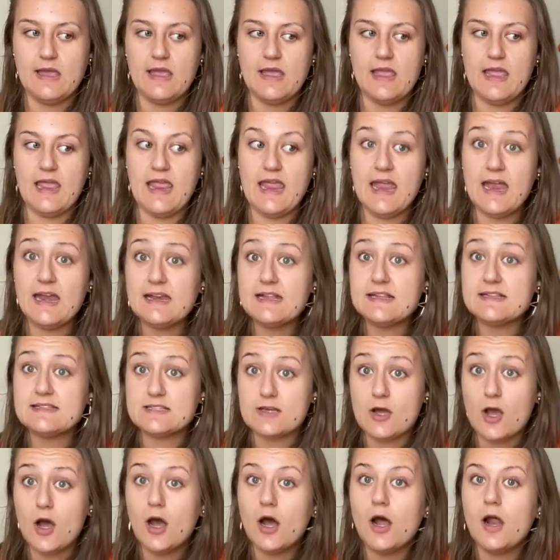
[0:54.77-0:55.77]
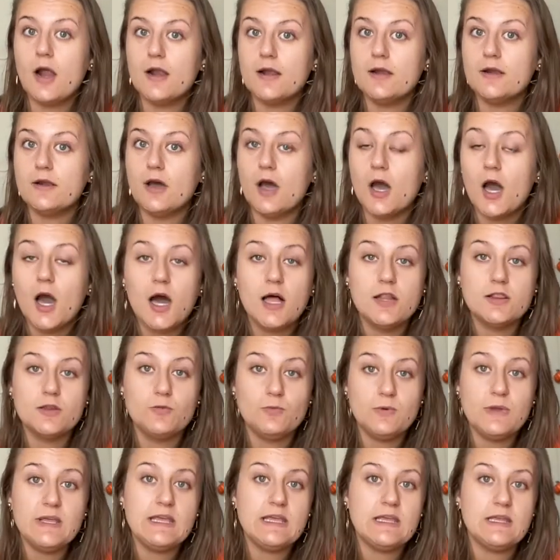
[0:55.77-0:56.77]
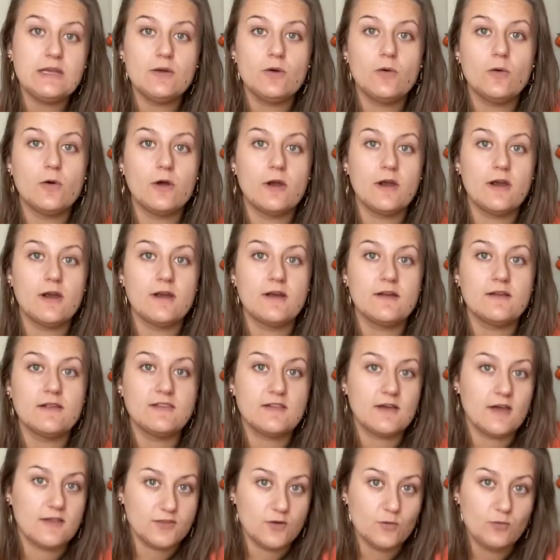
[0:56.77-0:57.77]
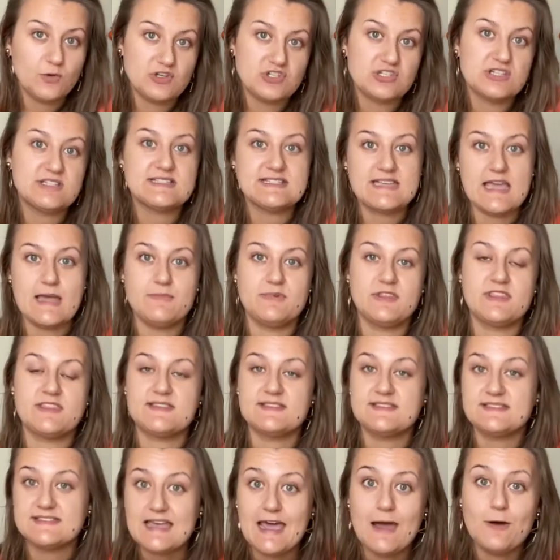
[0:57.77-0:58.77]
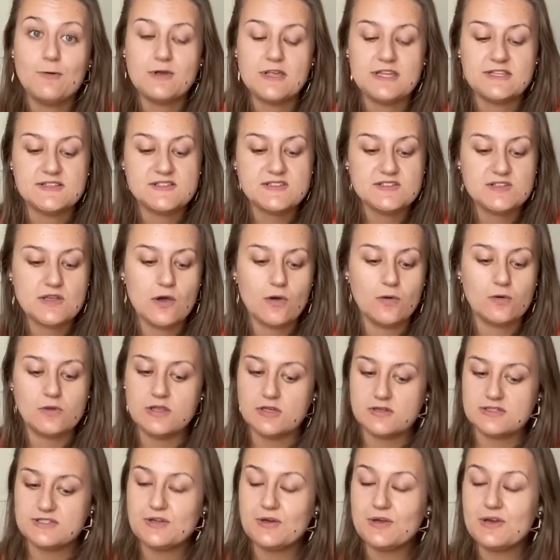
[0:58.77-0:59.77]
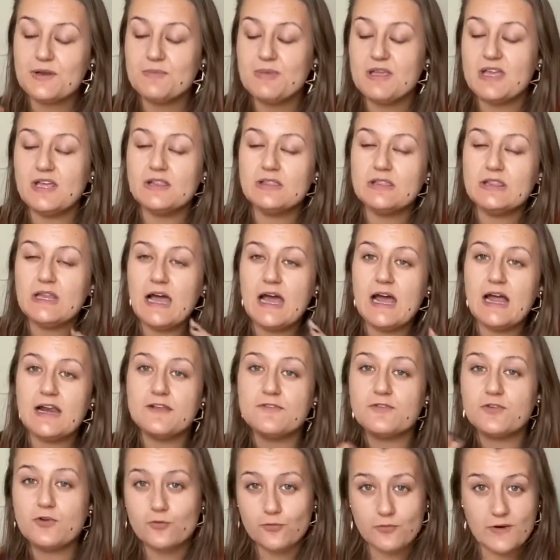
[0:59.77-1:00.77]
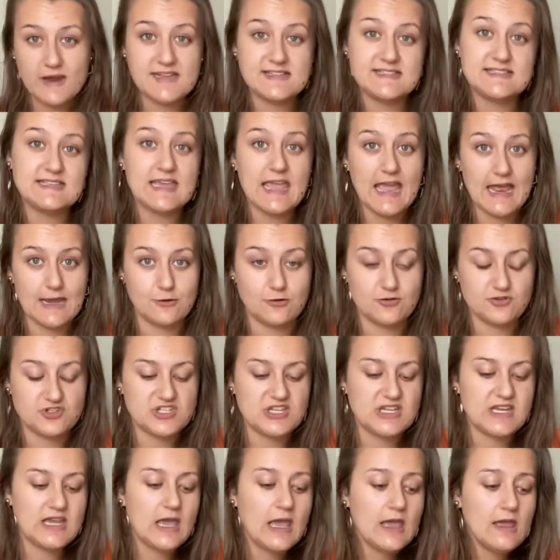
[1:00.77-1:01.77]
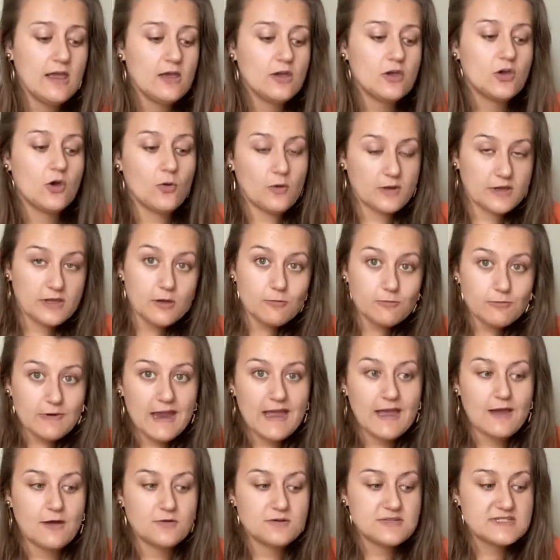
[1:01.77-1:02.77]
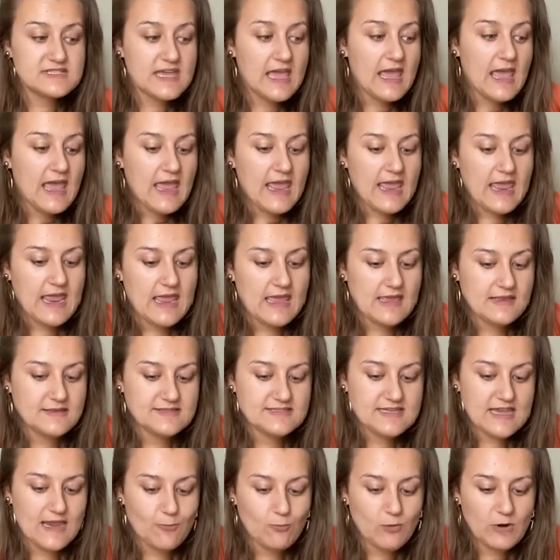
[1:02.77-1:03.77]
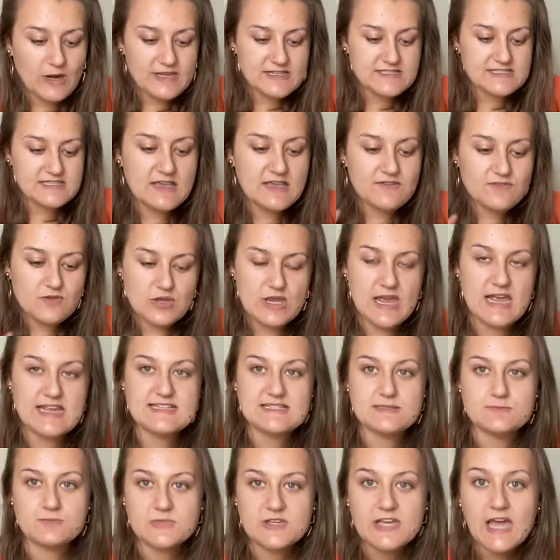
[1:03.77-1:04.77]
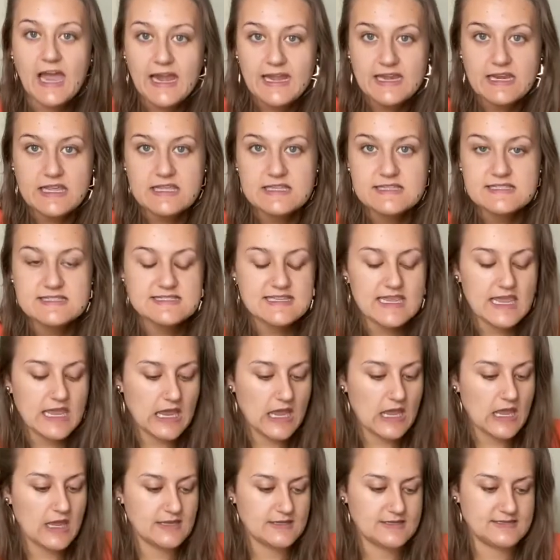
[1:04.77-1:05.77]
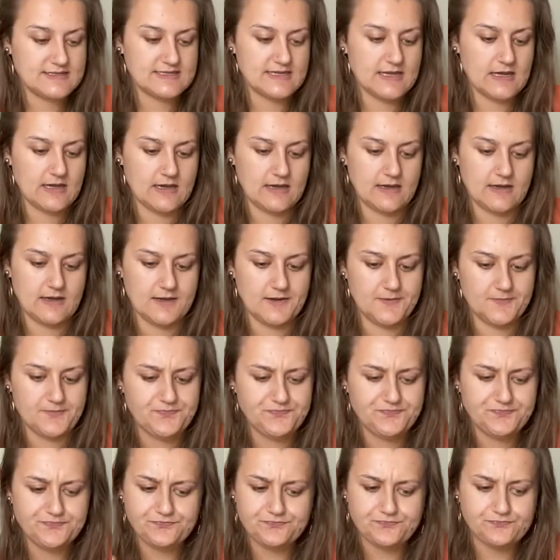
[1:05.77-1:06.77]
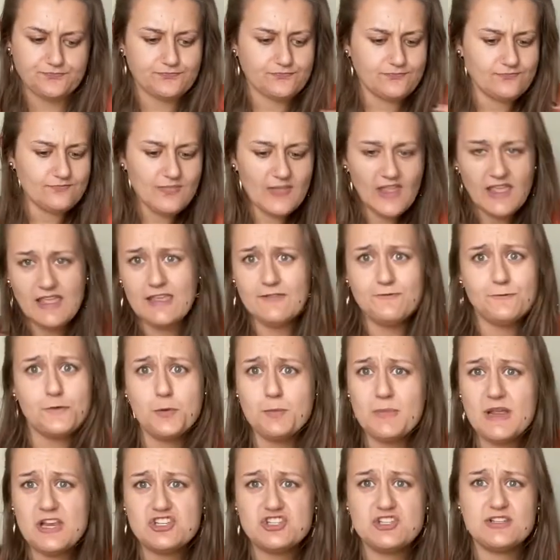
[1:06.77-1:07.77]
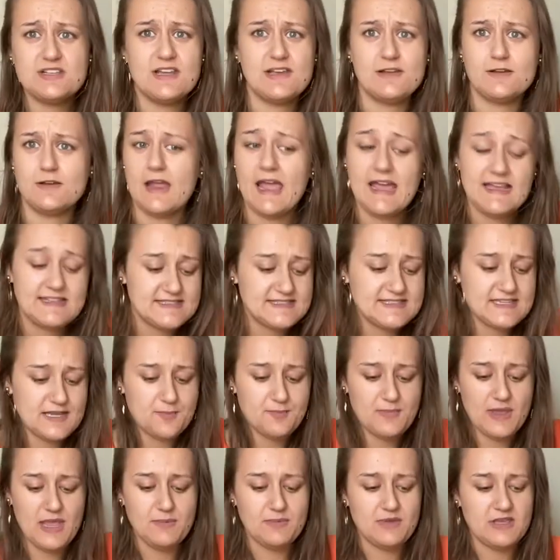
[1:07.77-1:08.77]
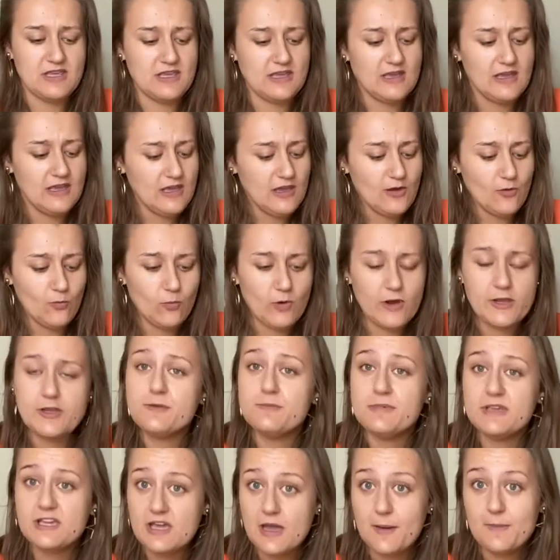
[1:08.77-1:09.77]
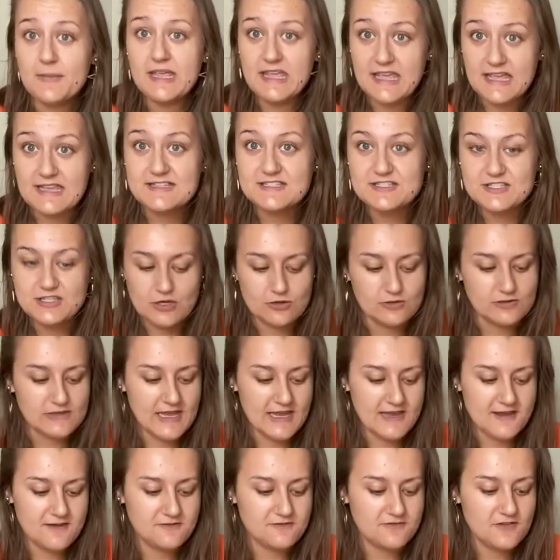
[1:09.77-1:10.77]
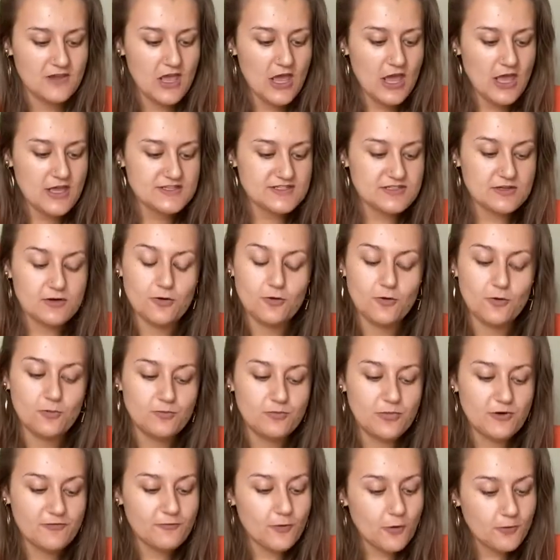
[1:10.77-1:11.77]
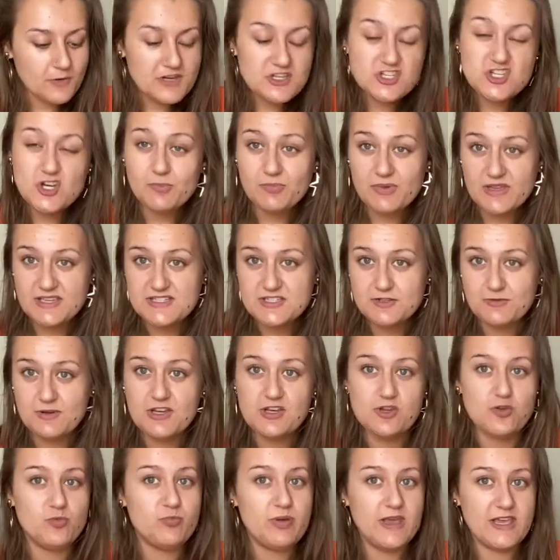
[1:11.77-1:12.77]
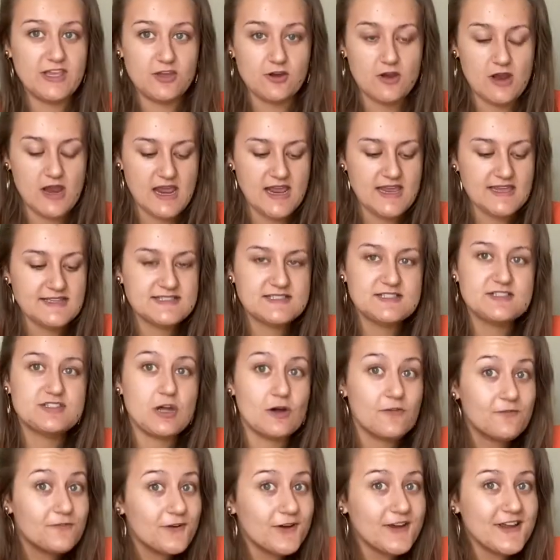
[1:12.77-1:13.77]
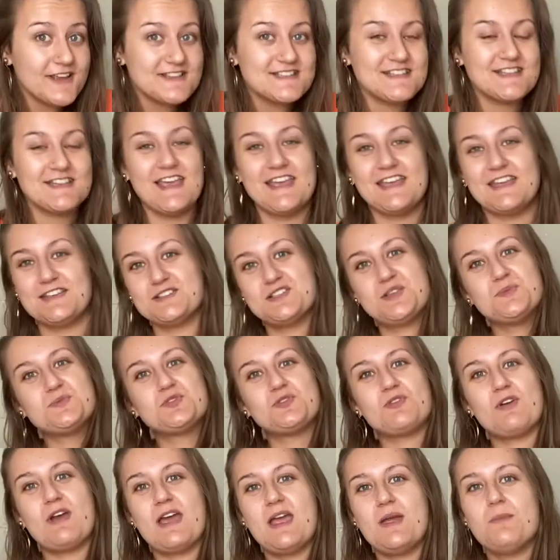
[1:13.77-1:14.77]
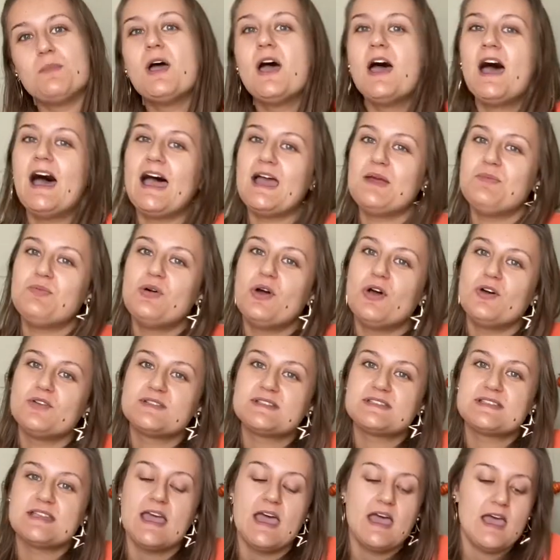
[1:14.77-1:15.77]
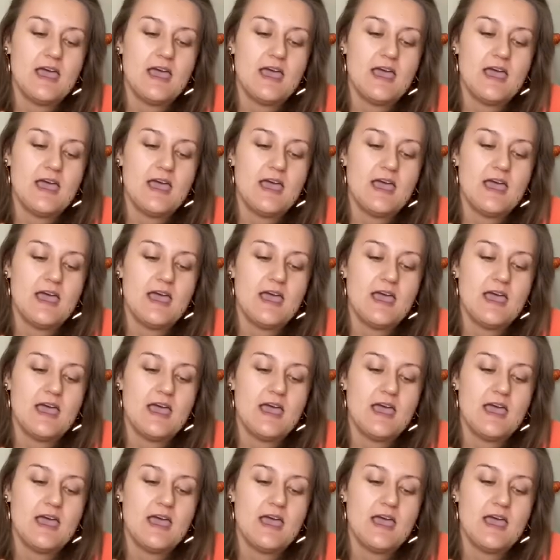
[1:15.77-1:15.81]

and it's on Halloween or on the Witch's Sabbath, Samhain. So there's going to be a lot of crazy energy going around, and I wanted to you guys some guidance and information, a heads up maybe, what could be coming into your life. So before we jump into it and you pick your ace, don't forget to like and subscribe. I post